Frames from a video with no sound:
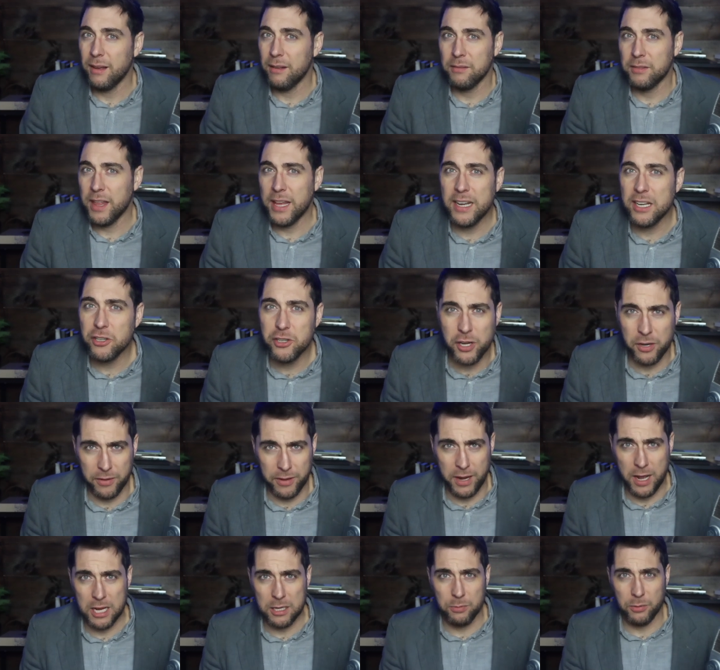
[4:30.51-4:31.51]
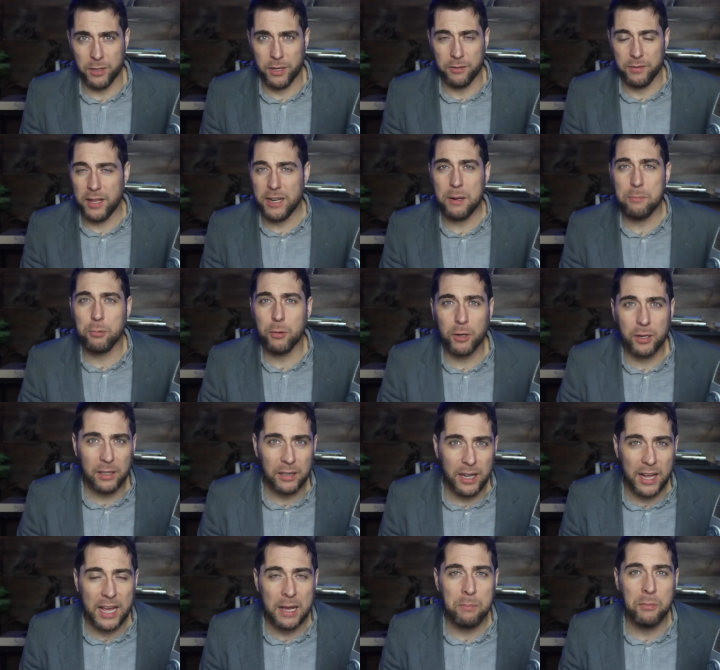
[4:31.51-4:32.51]
They didn't share the gospel here. They didn't
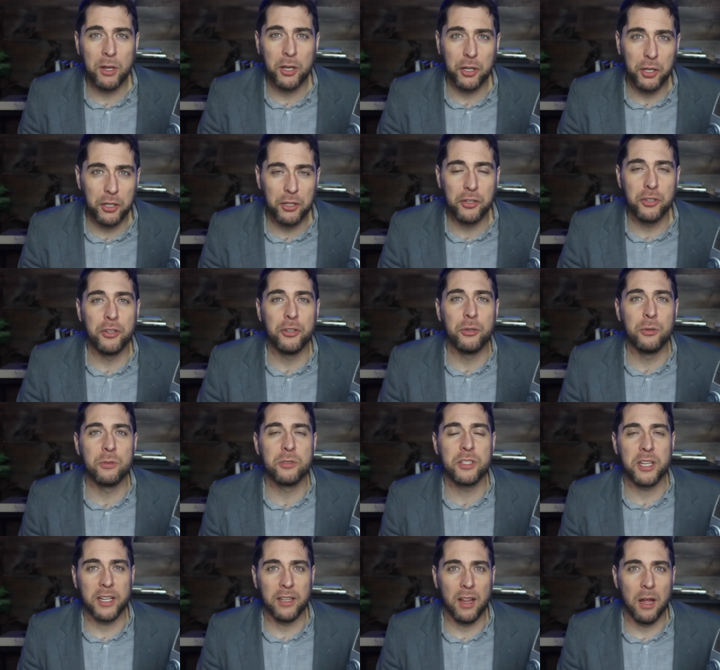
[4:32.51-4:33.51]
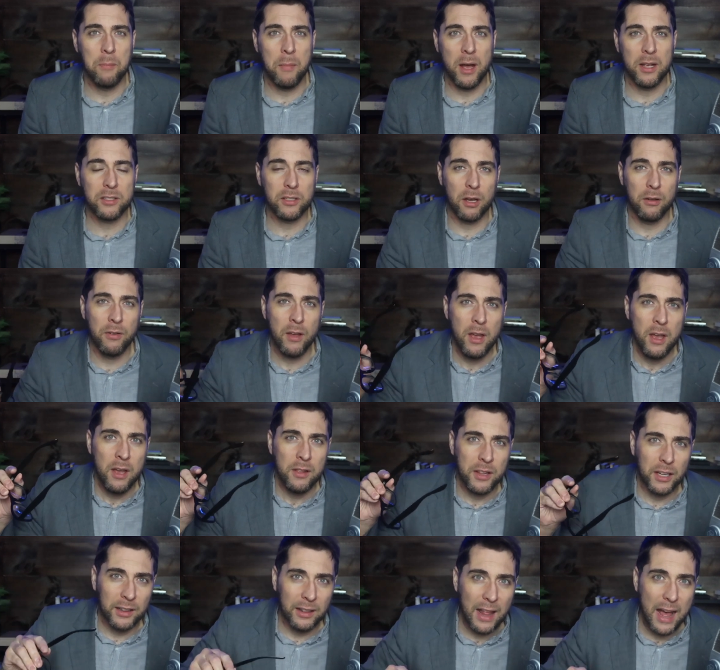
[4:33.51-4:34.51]
proclaim the good news to Elon Musk of
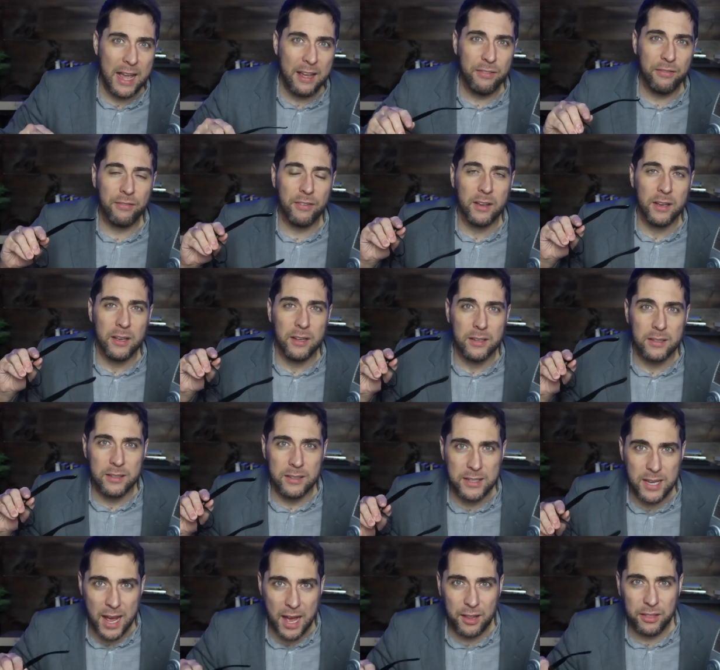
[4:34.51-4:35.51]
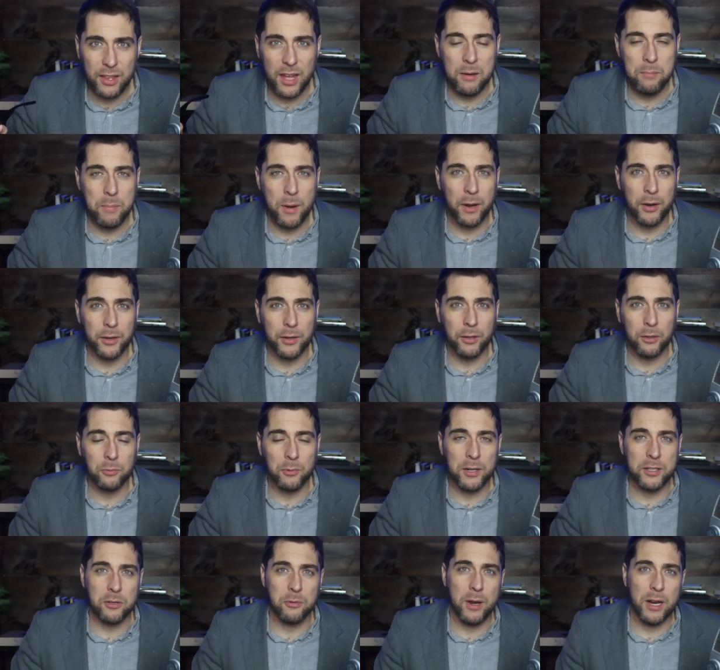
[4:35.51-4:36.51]
the life, death, and burial and
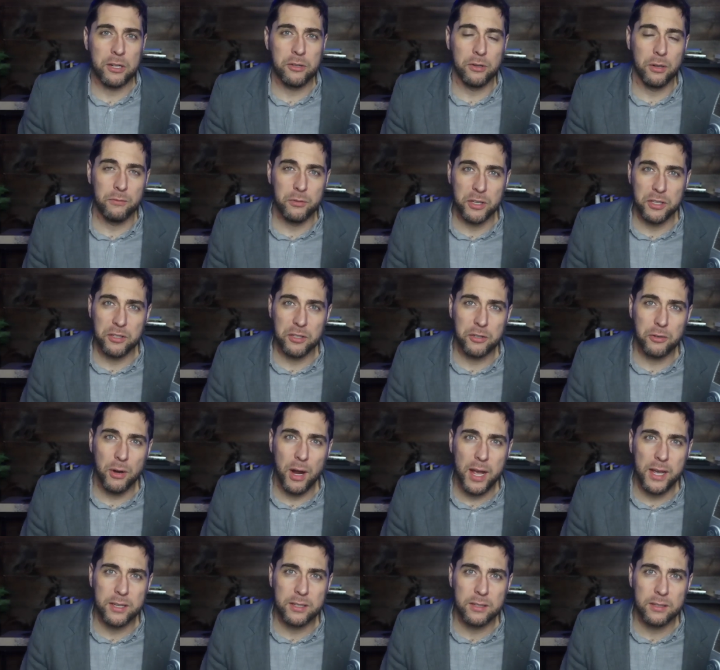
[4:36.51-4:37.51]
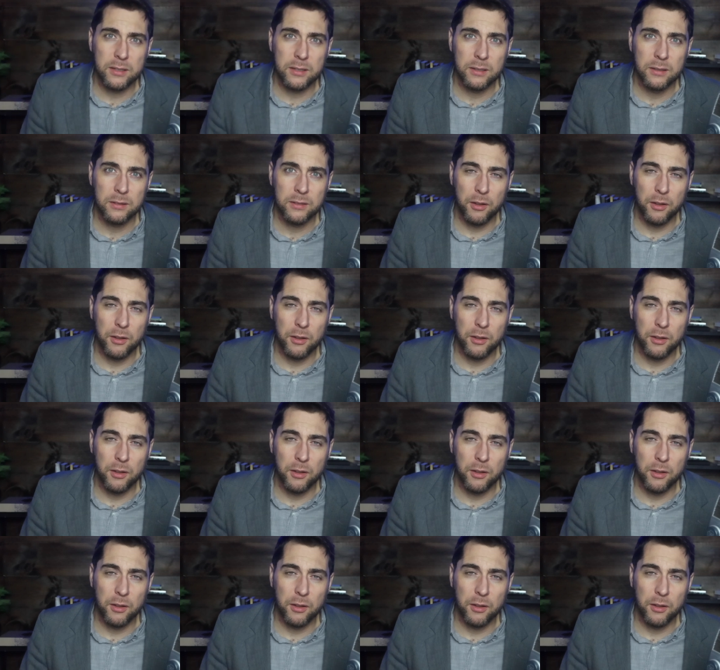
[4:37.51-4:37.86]
resurrection of Jesus Christ.